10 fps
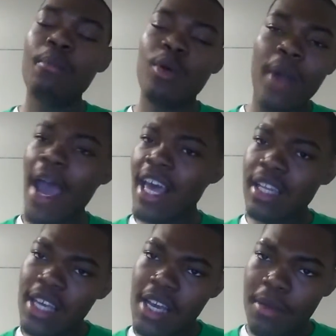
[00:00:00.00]
Mariah
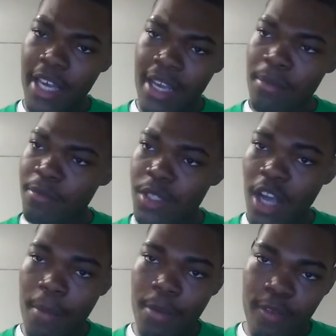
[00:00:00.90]
Lynn
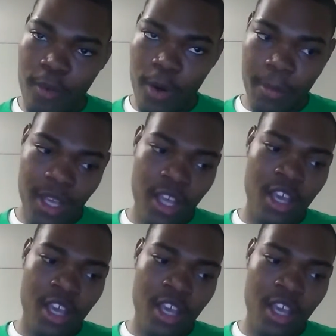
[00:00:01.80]
start performing.